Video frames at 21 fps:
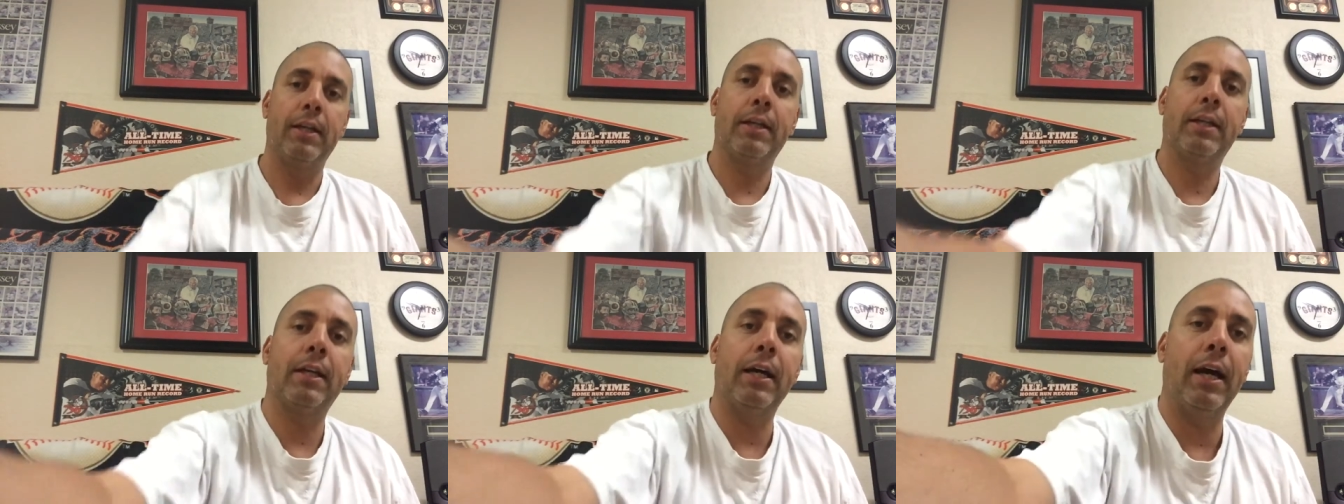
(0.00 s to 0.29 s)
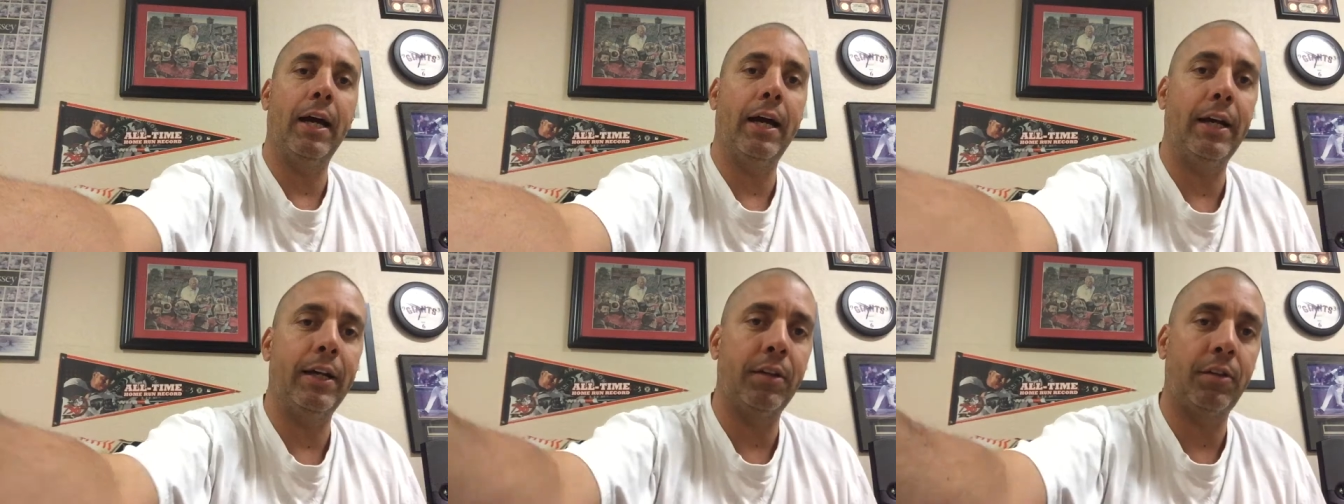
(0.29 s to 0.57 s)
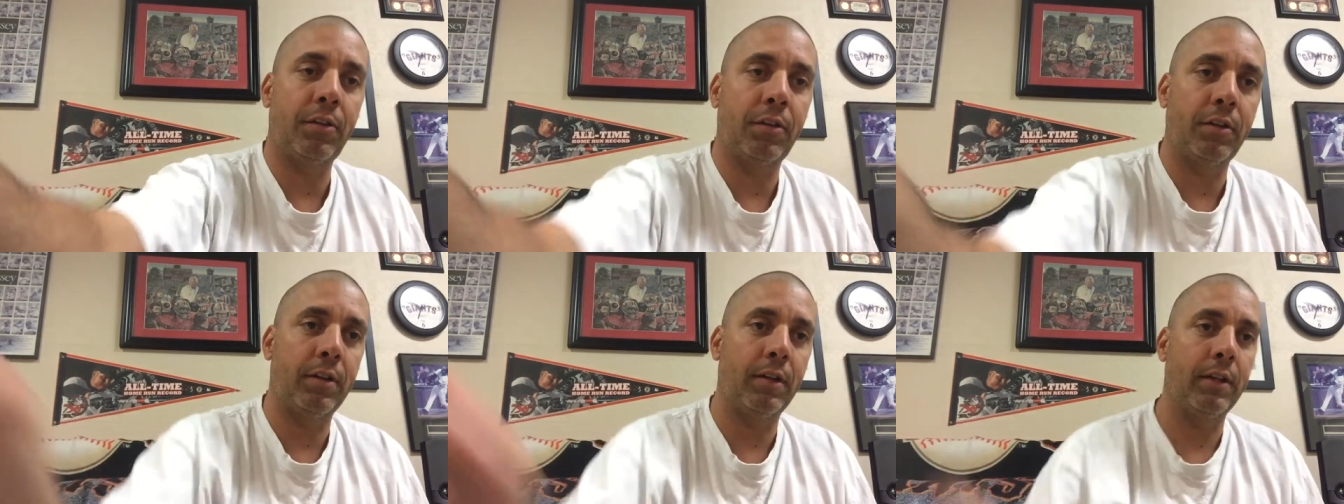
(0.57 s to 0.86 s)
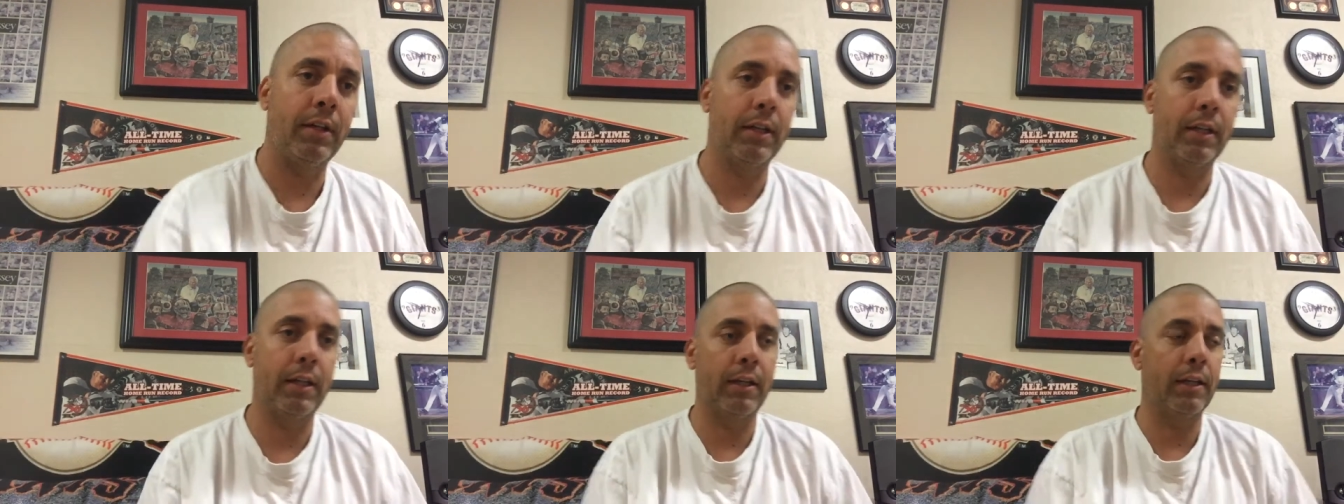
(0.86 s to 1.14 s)
Guys,
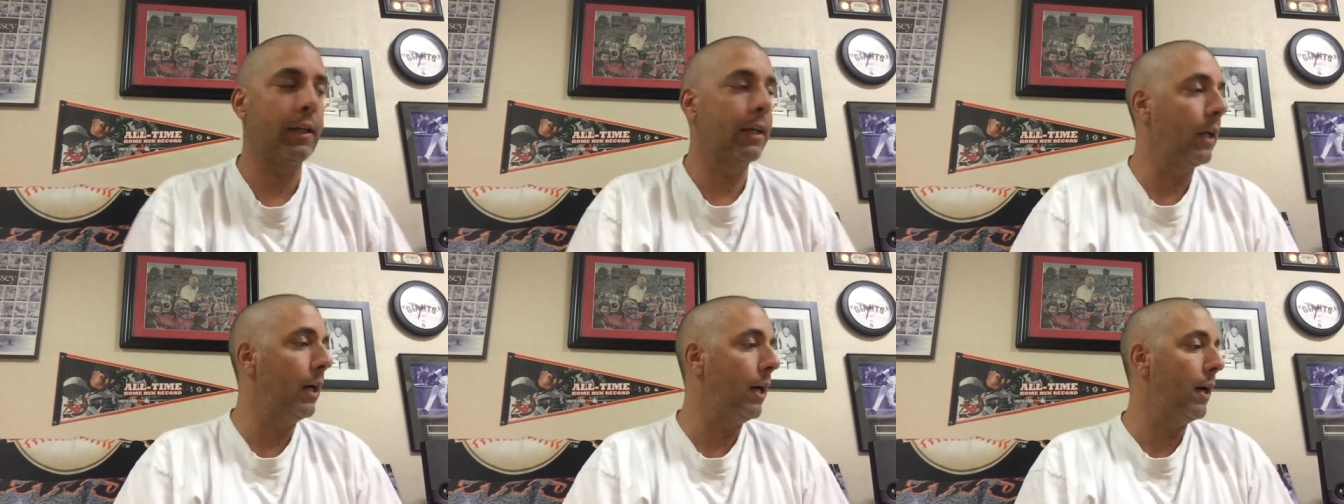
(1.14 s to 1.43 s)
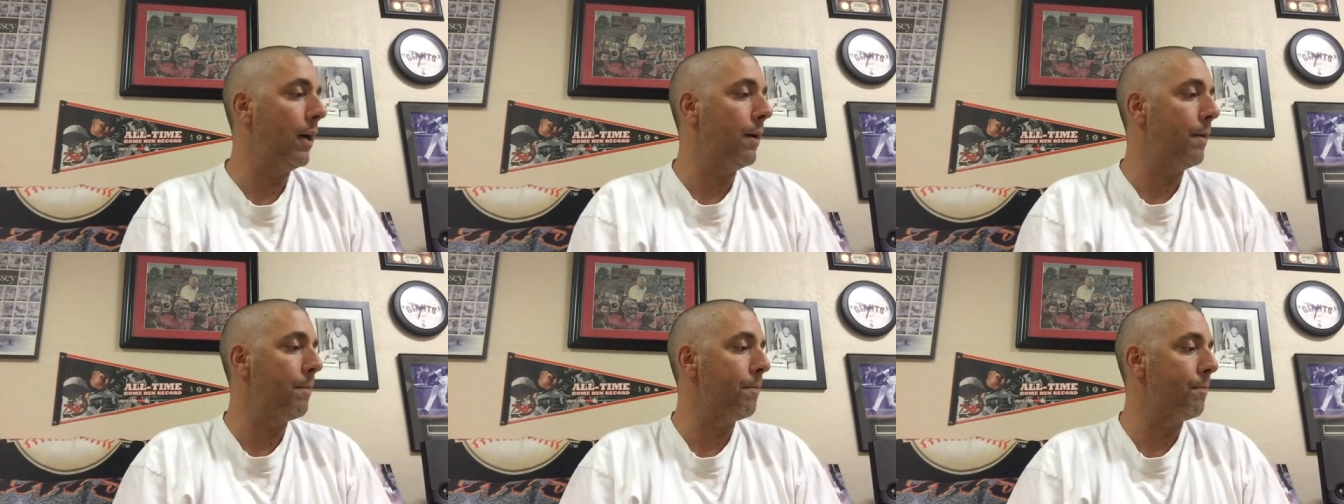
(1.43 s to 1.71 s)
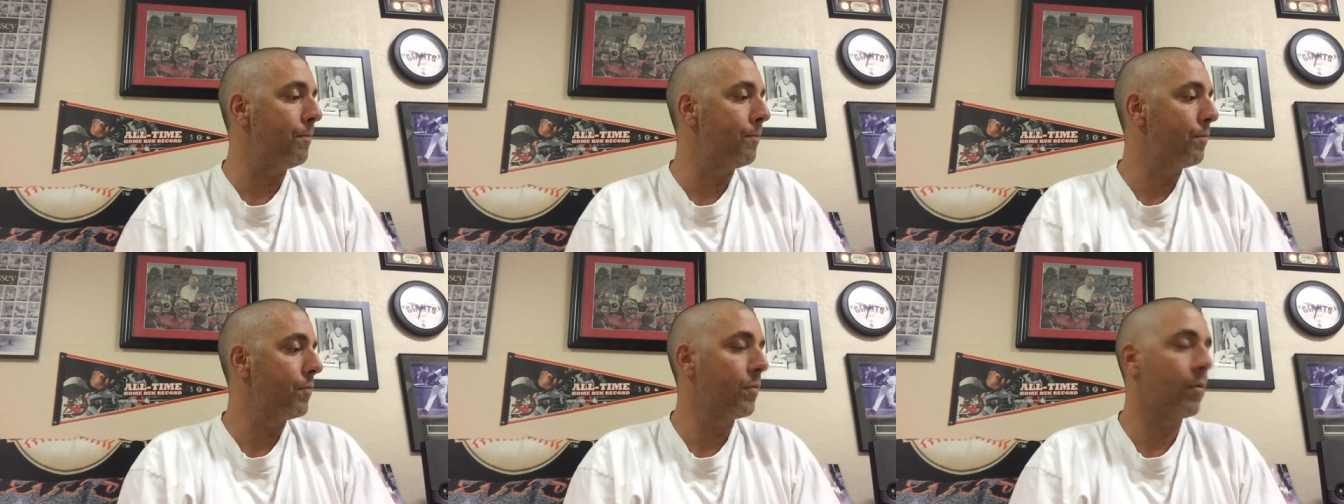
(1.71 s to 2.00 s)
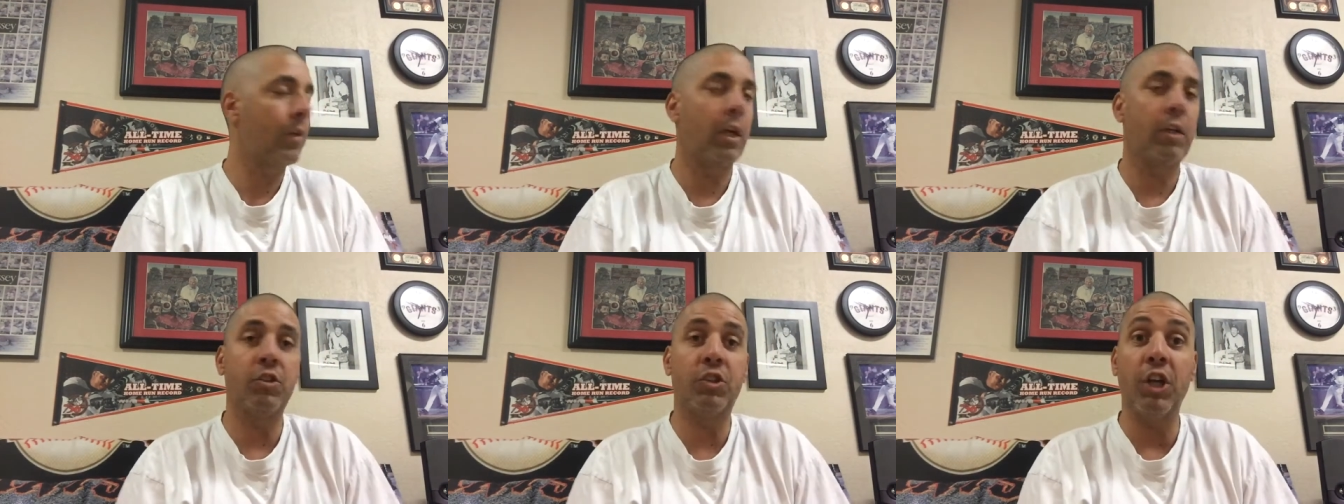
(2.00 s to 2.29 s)
um,
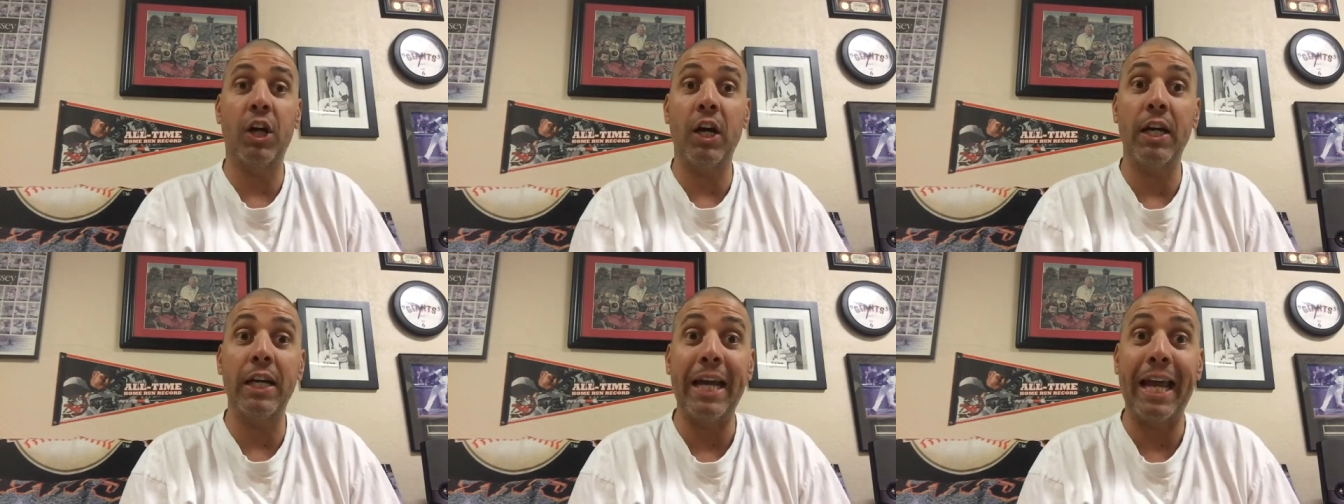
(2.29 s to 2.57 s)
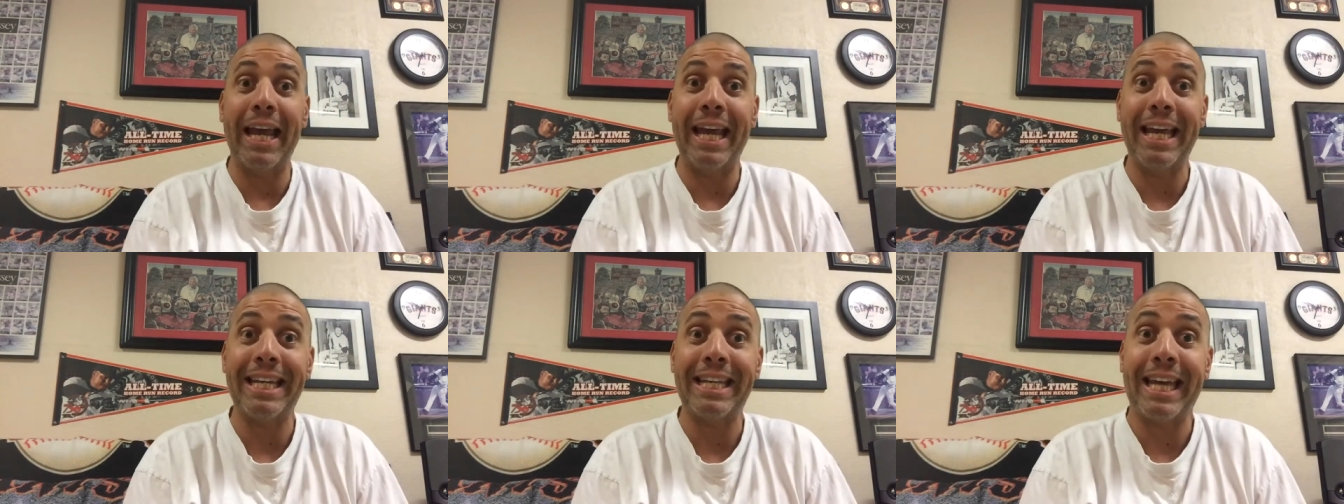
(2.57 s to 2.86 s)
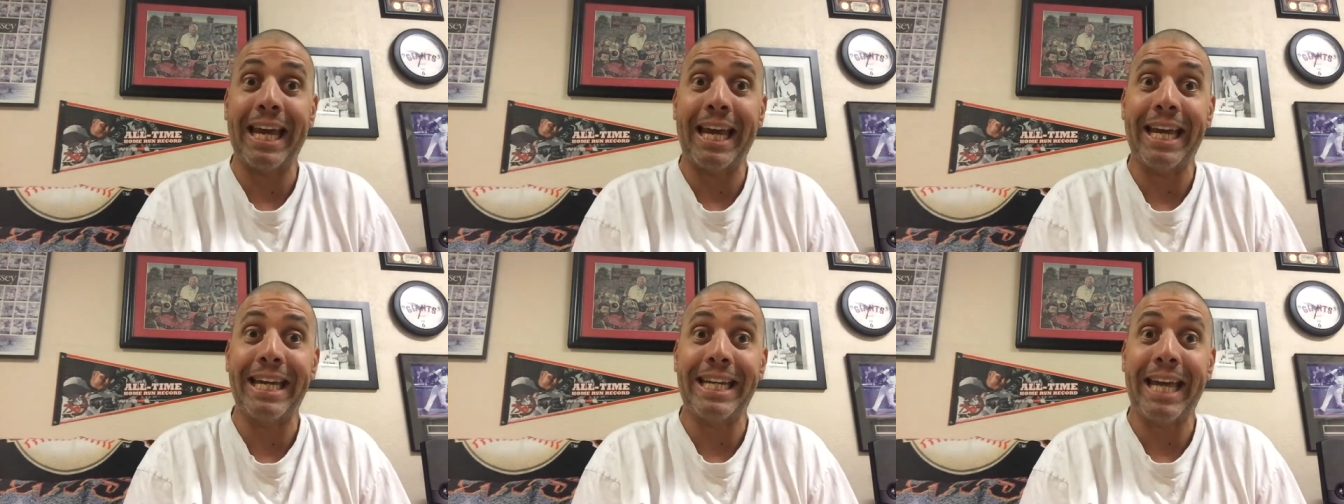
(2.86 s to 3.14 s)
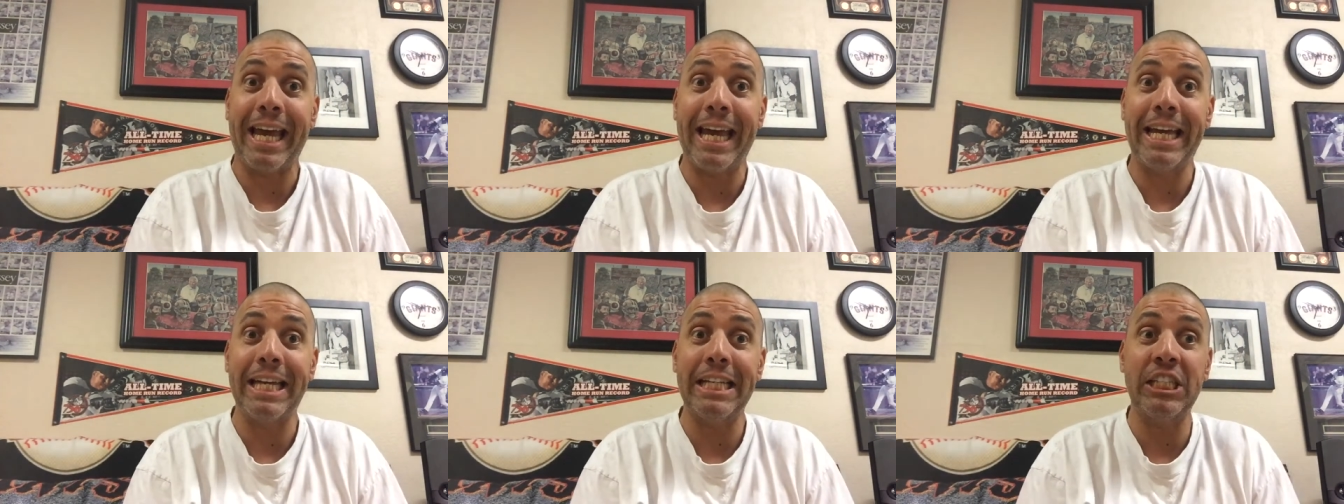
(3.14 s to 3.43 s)
John,
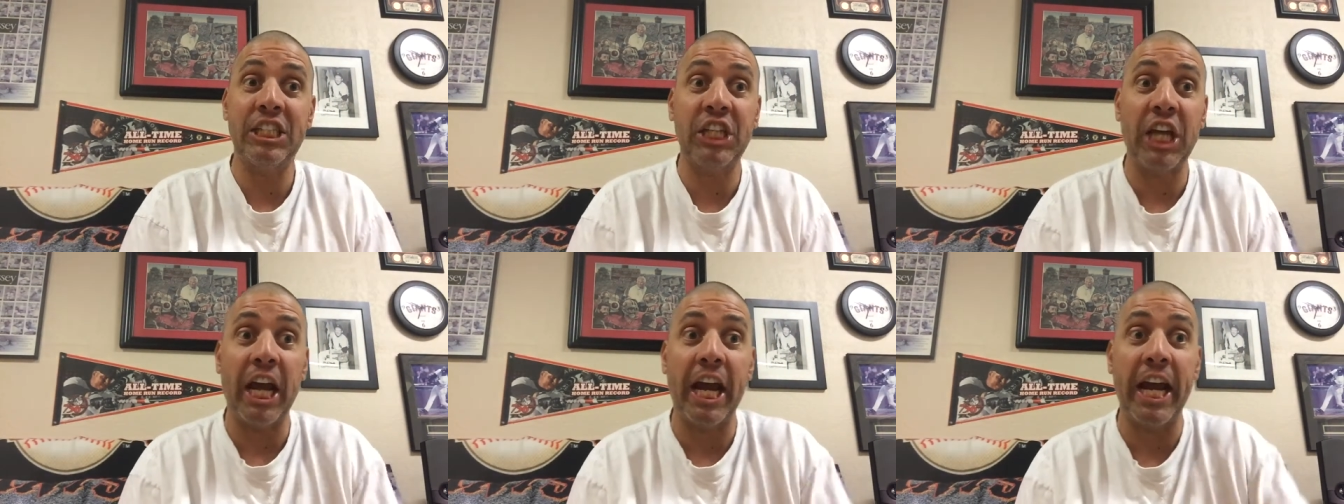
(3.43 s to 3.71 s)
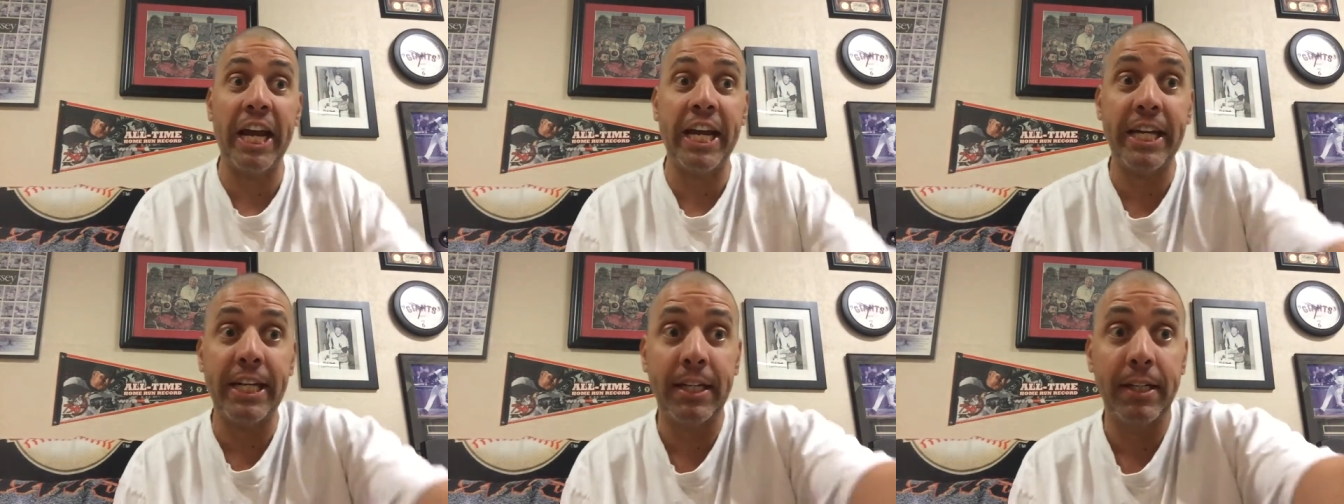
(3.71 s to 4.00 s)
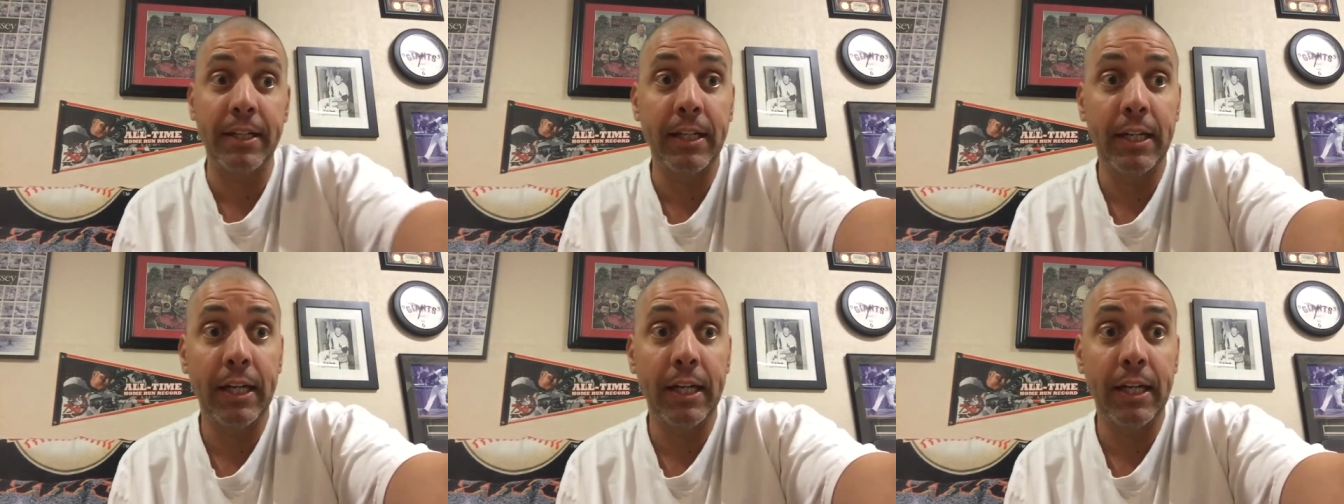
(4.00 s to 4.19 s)
a.k.a. J,